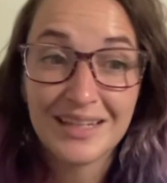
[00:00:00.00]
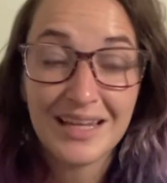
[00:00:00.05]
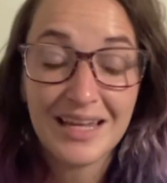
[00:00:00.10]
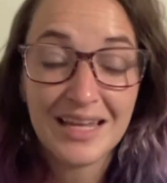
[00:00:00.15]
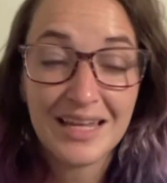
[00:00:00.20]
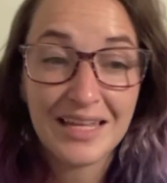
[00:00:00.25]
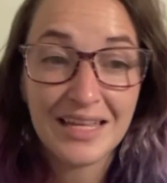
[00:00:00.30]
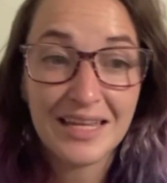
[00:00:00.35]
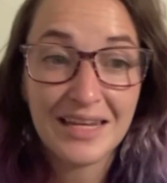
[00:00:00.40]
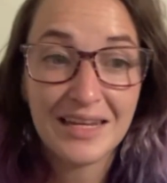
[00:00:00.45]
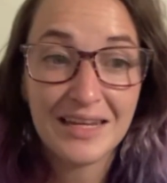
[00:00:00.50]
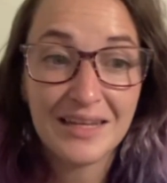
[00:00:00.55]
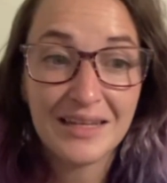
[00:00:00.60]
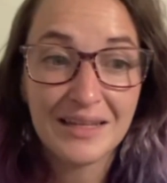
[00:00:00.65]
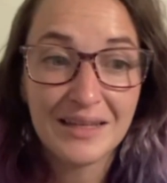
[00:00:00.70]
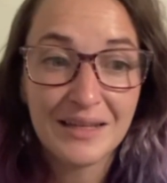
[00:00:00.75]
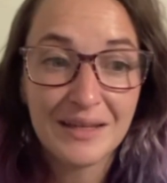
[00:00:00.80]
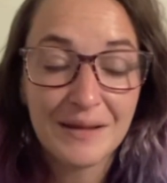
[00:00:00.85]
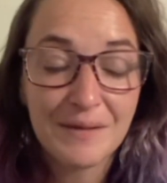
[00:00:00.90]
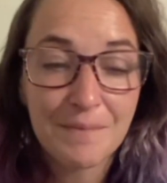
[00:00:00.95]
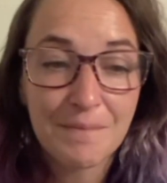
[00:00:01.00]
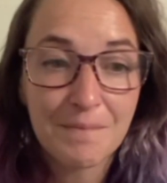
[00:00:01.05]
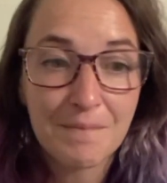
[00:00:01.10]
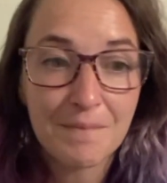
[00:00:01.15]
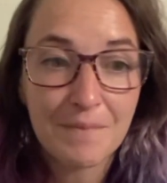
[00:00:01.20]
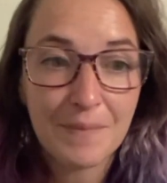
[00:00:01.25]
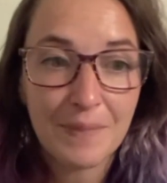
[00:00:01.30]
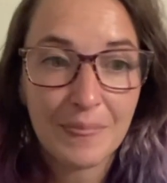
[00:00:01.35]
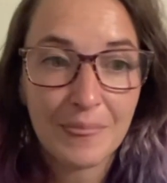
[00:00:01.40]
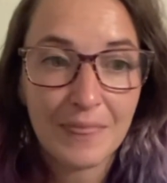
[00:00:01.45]
And
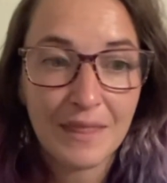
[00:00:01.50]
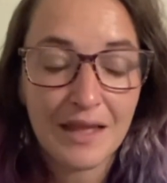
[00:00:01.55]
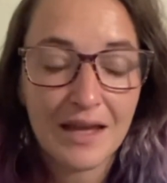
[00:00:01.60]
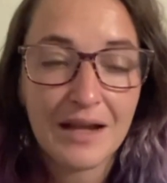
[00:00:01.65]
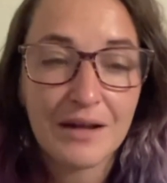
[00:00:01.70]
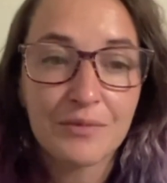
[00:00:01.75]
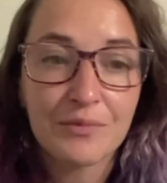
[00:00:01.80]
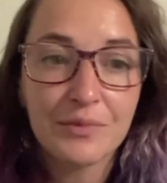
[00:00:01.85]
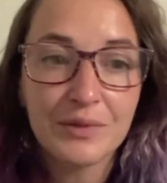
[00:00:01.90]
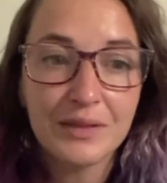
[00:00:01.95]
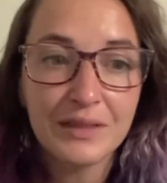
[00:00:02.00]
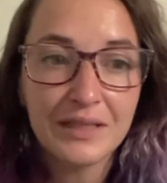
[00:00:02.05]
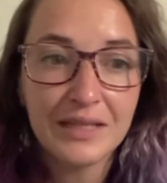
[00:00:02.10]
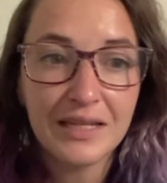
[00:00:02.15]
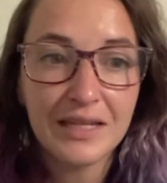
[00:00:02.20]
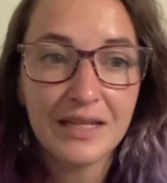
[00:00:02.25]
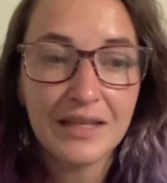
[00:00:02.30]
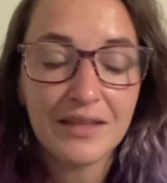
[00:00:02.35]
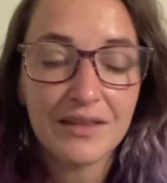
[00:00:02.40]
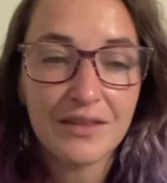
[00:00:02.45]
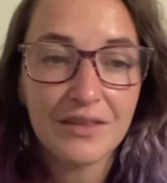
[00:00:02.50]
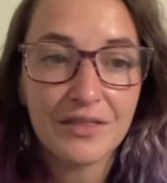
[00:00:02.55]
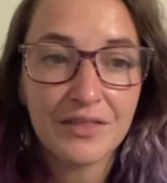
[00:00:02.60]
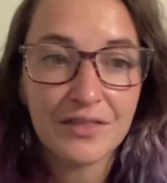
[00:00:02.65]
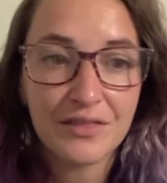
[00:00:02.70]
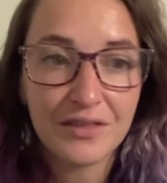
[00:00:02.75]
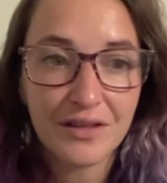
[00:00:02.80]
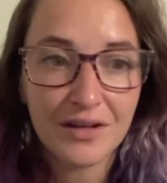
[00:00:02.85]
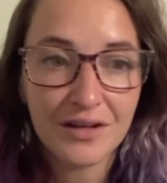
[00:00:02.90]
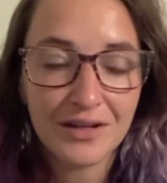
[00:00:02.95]
I really
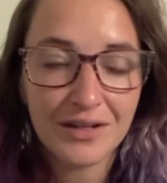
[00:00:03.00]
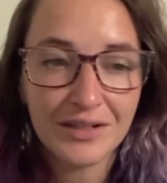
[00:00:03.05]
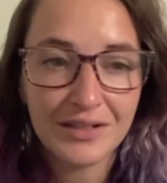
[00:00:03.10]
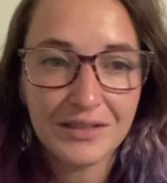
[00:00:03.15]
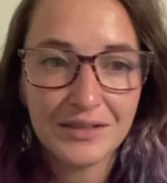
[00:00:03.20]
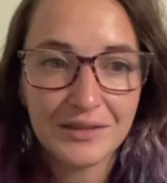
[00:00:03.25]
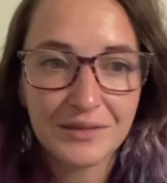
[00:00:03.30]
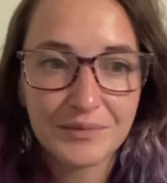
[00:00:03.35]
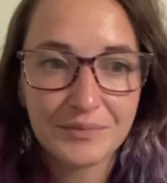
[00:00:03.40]
thought